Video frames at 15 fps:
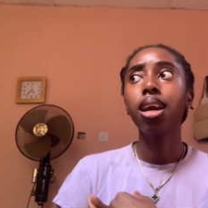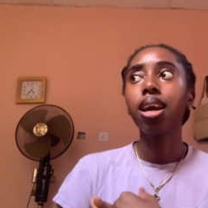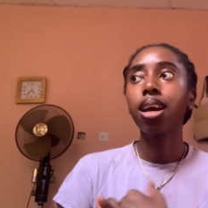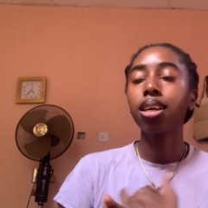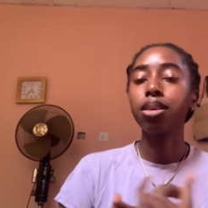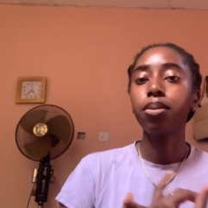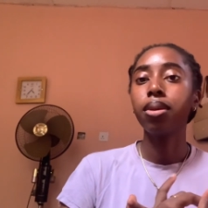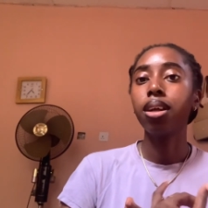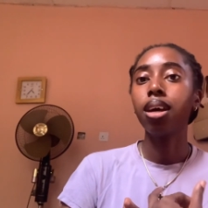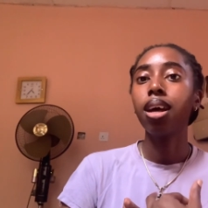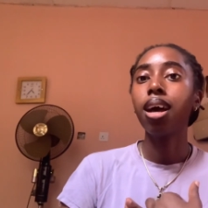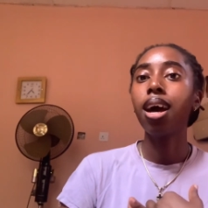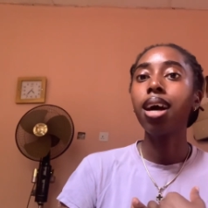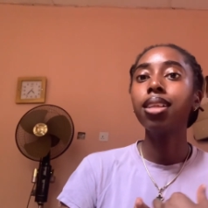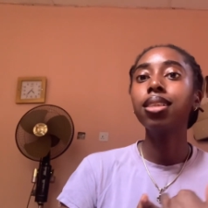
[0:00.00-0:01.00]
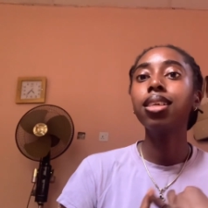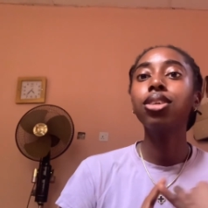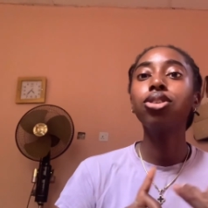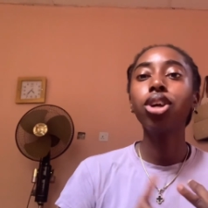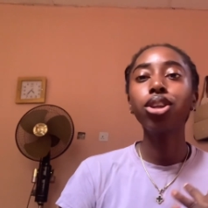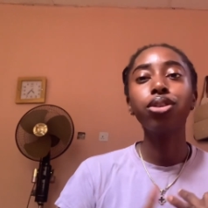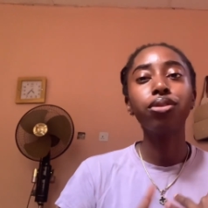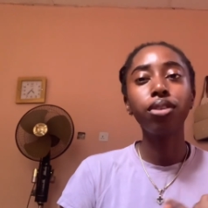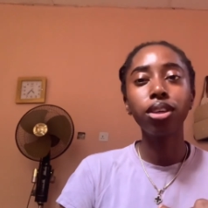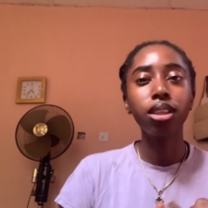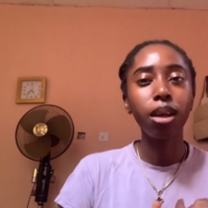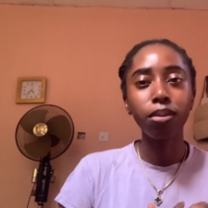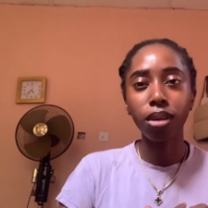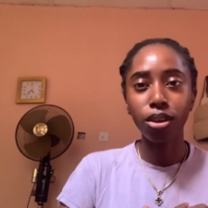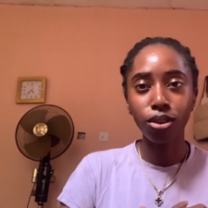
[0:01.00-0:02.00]
caterpillar, and it's not the first time
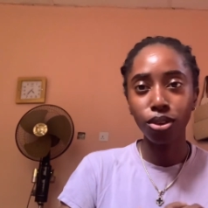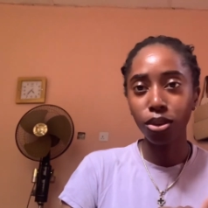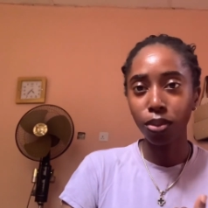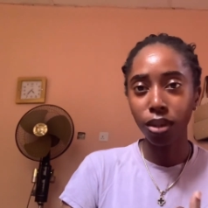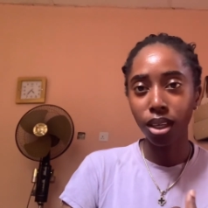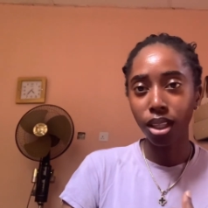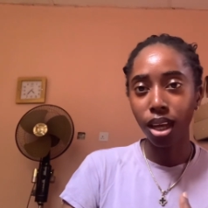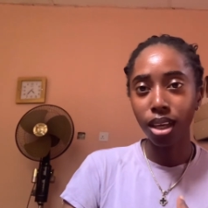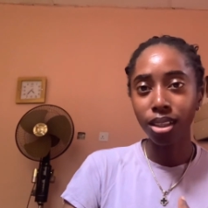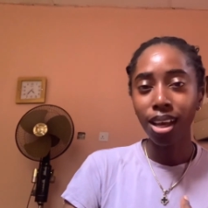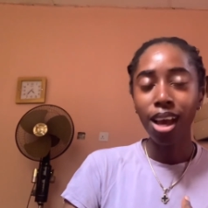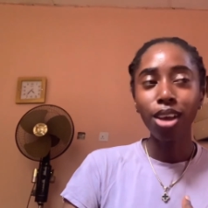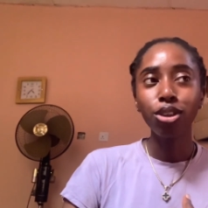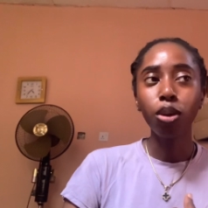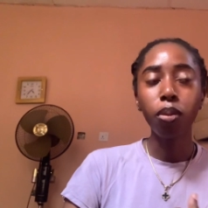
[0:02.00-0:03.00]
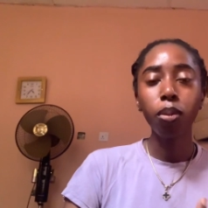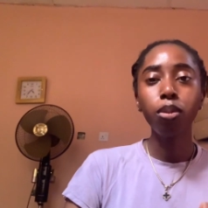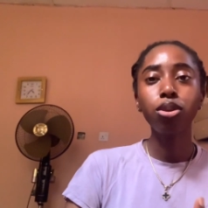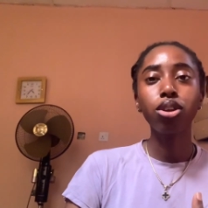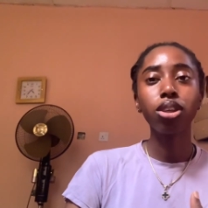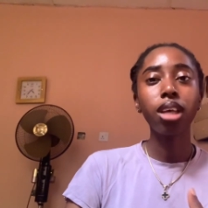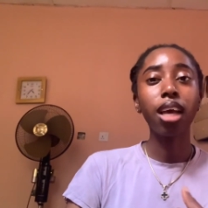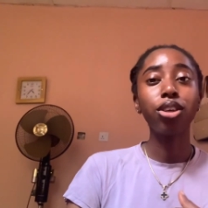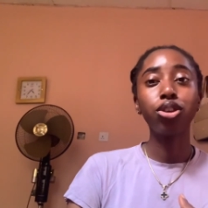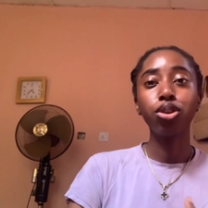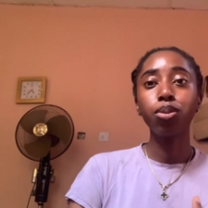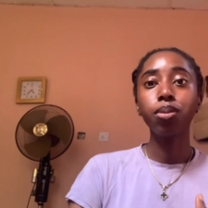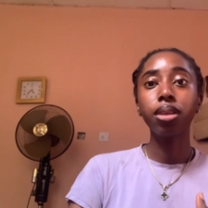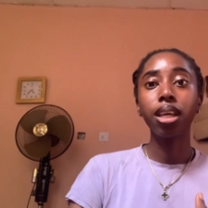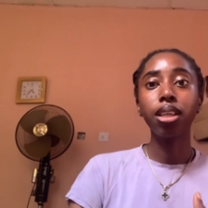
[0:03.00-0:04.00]
they are doing something like that. So people just
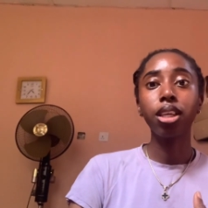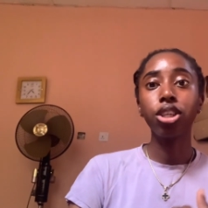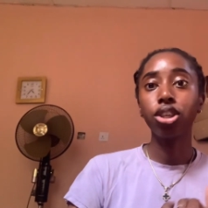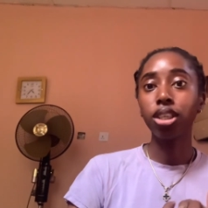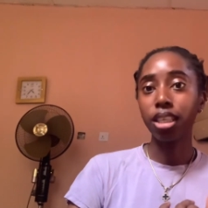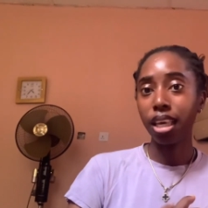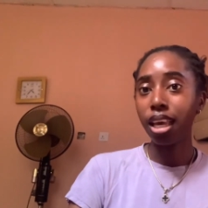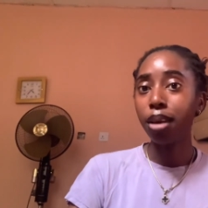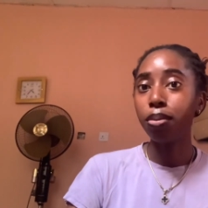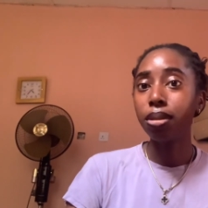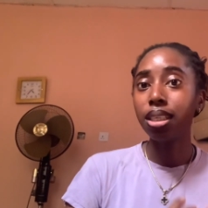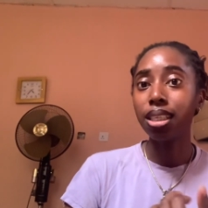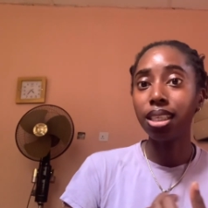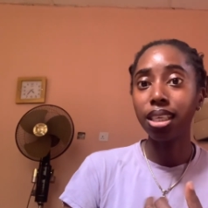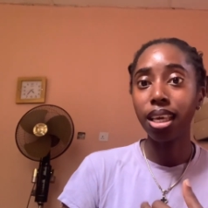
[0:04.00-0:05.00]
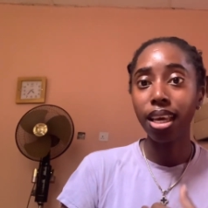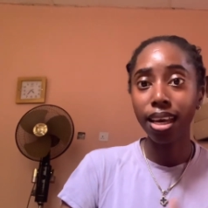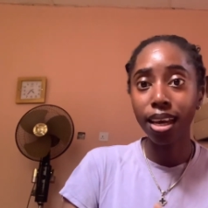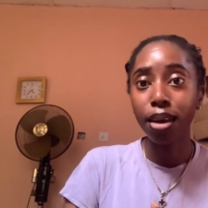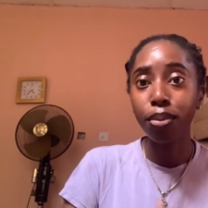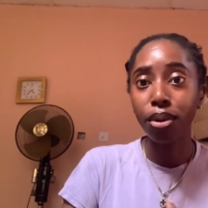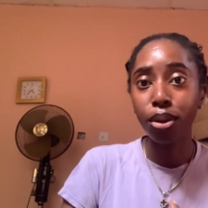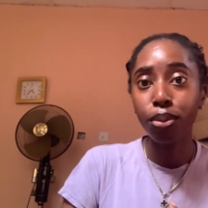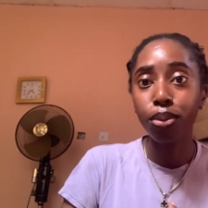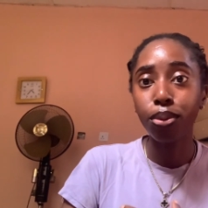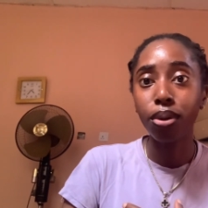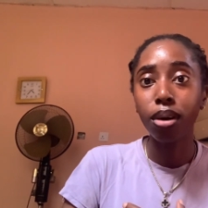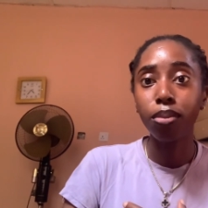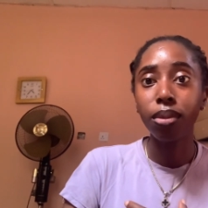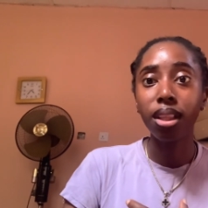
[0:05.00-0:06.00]
assume that they just came to scare people
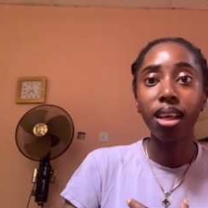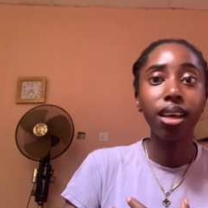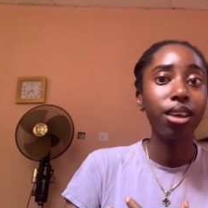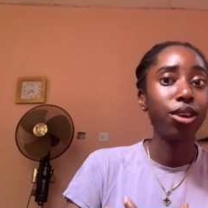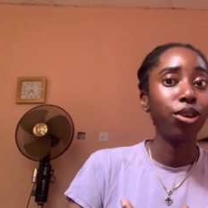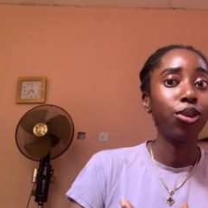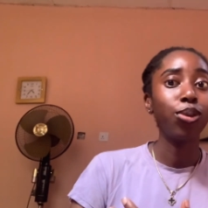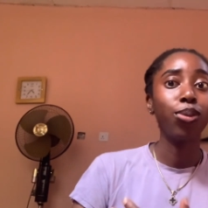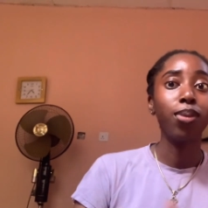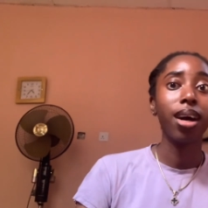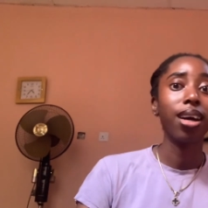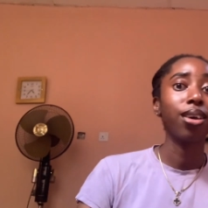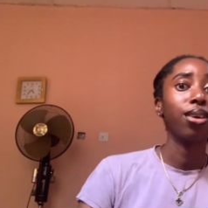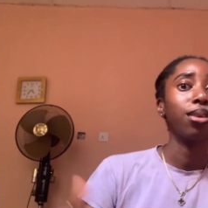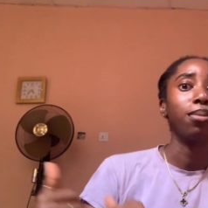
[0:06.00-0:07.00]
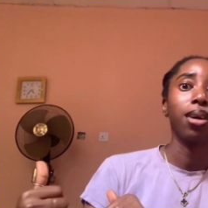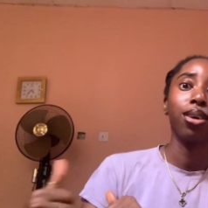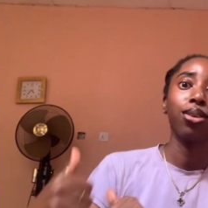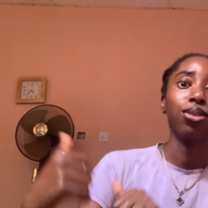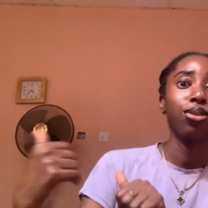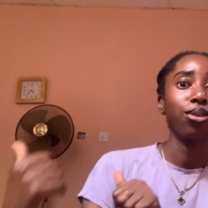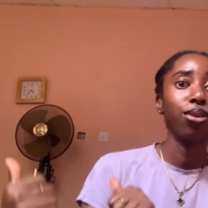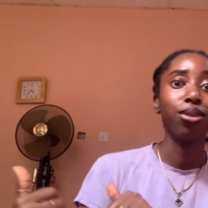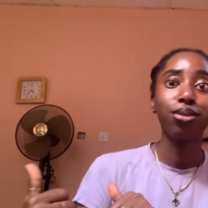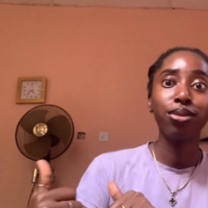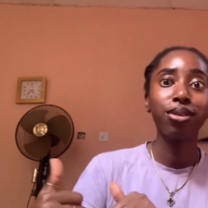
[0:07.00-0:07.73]
and be like, yo, pack your stuff.